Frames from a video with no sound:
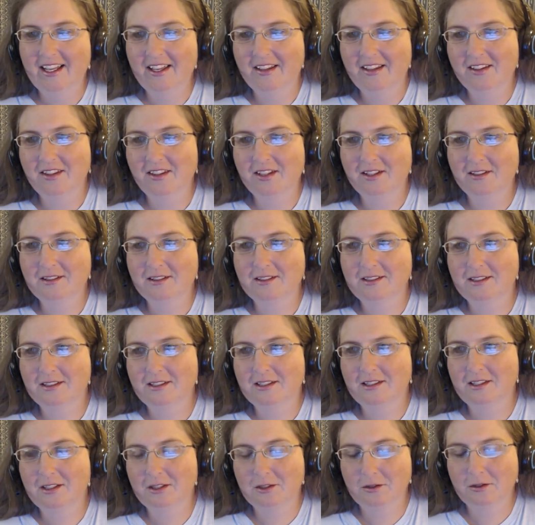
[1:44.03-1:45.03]
And
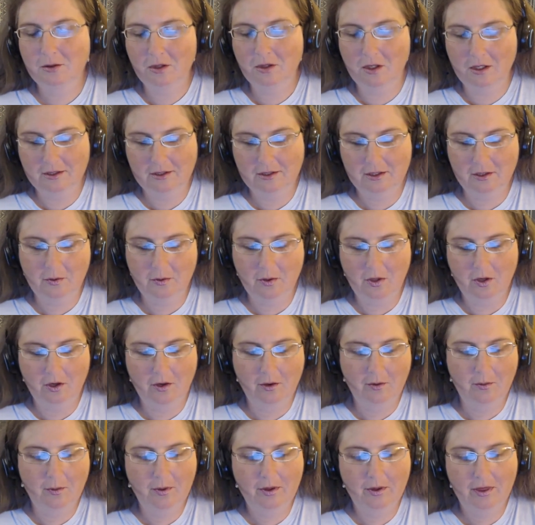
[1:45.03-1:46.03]
those two also
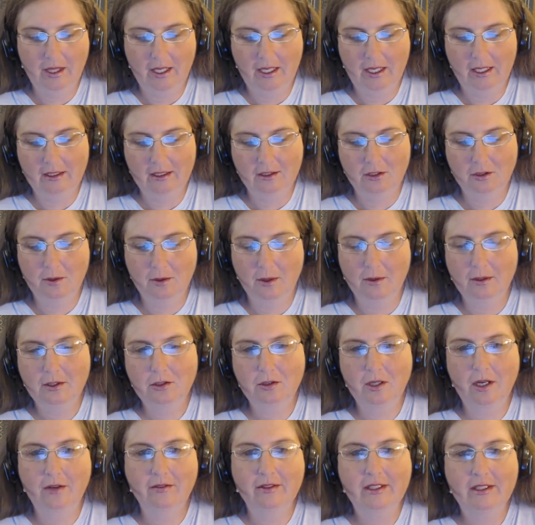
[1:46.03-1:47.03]
are within a two-hour
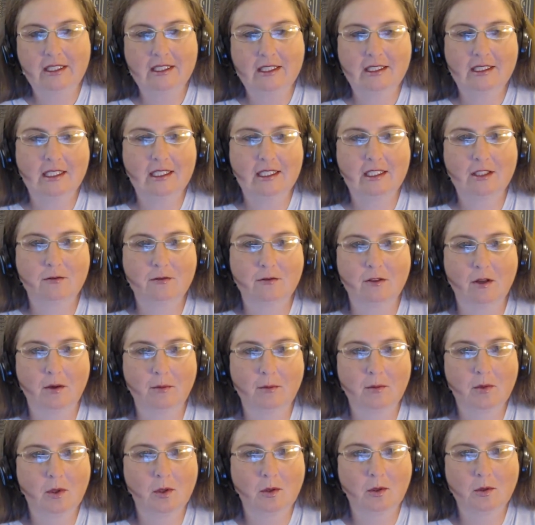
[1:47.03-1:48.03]
driving distance
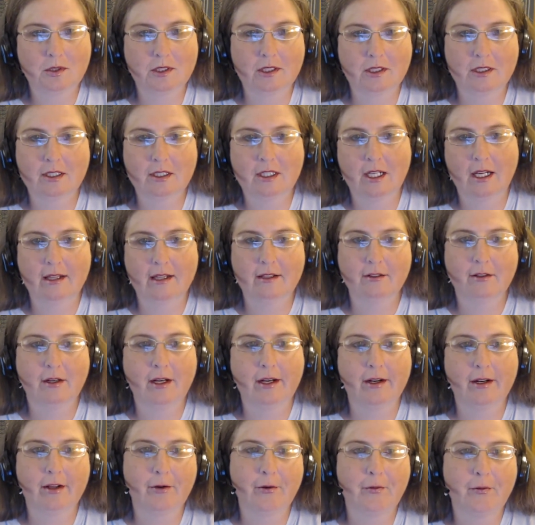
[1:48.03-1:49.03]
from Golden,
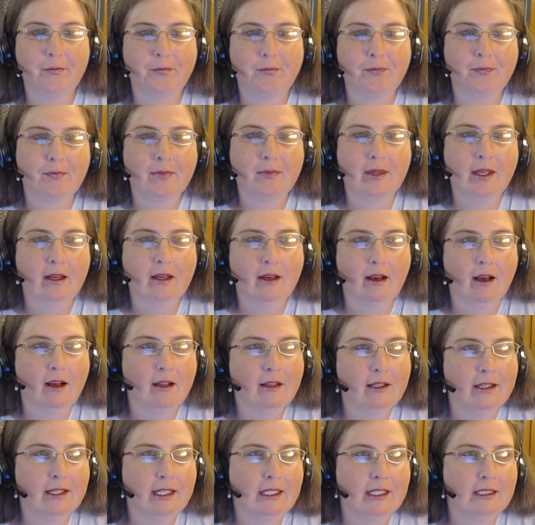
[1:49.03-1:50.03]
Colorado.
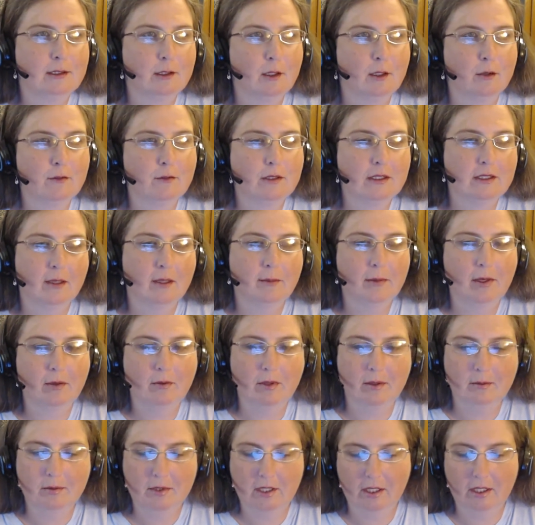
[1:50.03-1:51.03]
All of that stuff is on my
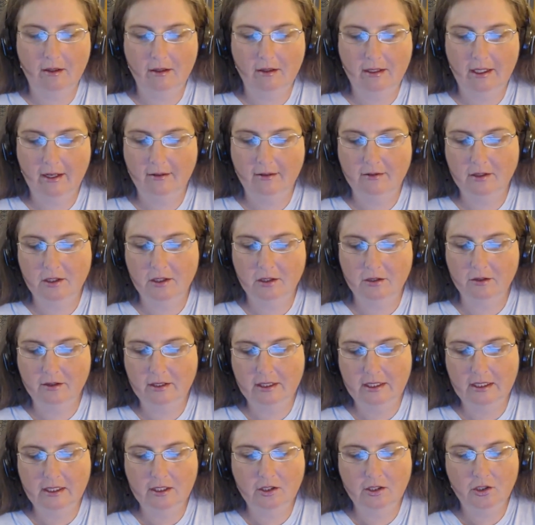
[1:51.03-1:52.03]
website. All you have to do
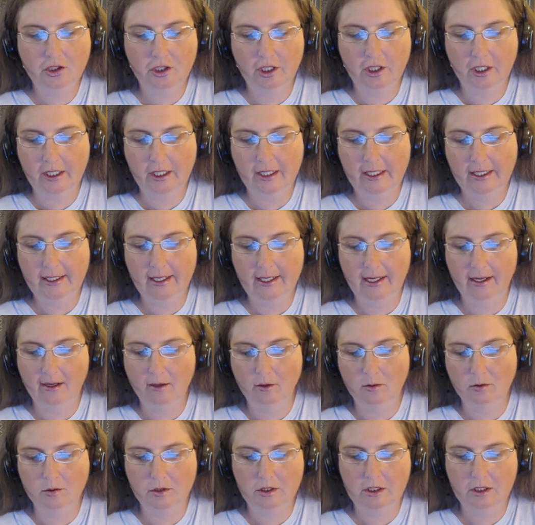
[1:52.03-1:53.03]
is check it
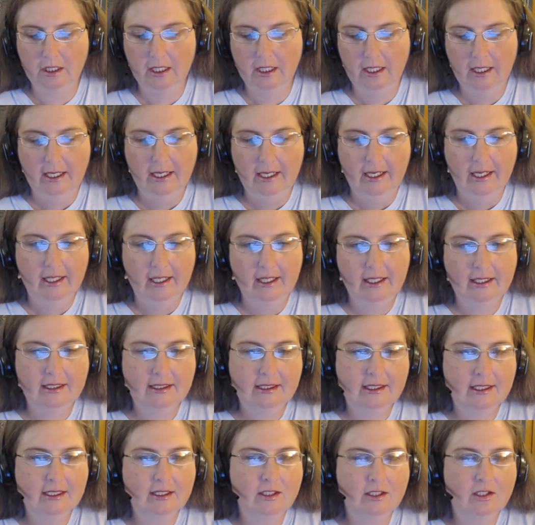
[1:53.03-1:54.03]
out.
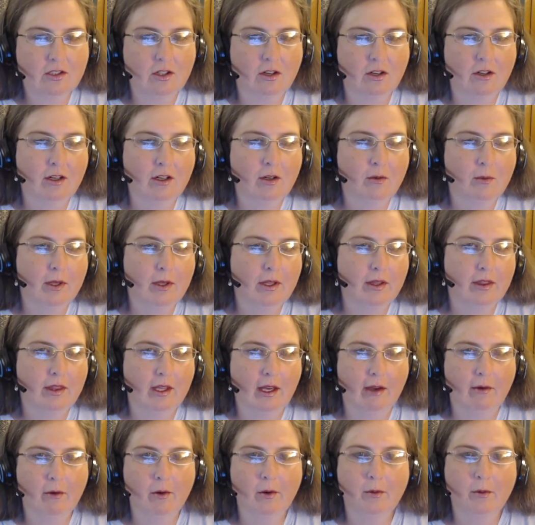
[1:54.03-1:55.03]
Let's get started with
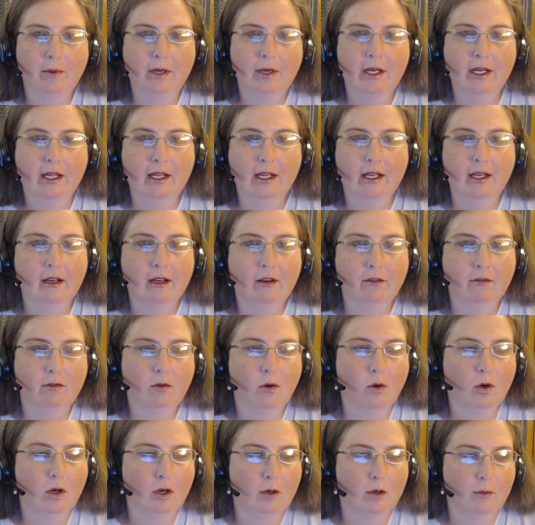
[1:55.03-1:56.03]
our reading
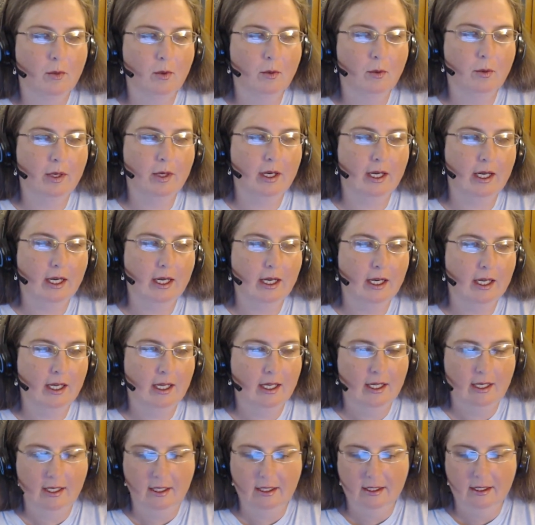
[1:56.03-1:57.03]
for Marie,
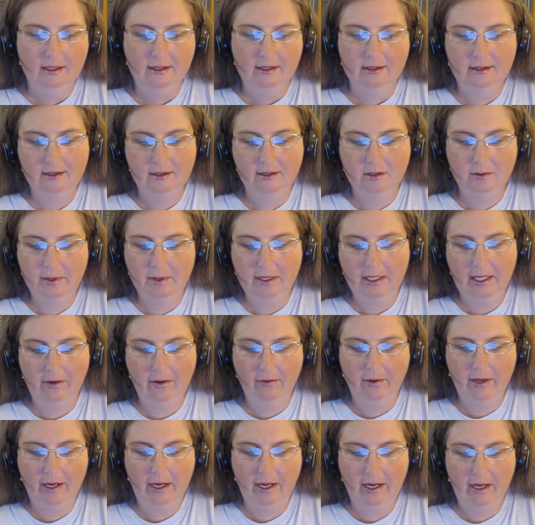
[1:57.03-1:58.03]
since we
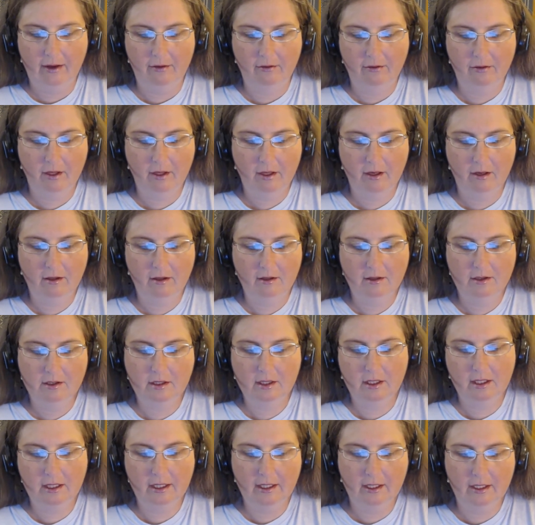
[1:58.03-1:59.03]
now have the cards
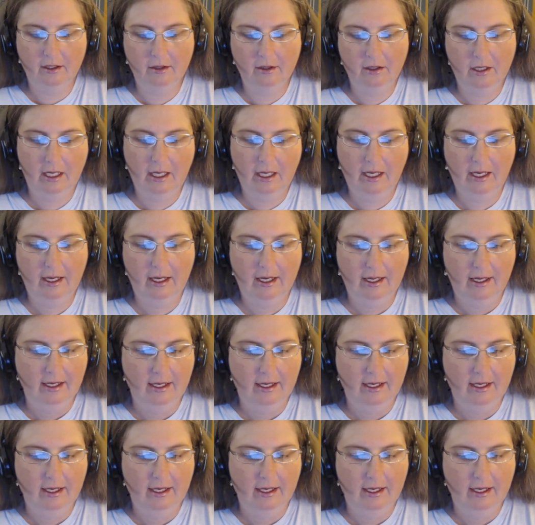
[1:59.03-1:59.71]
cleared.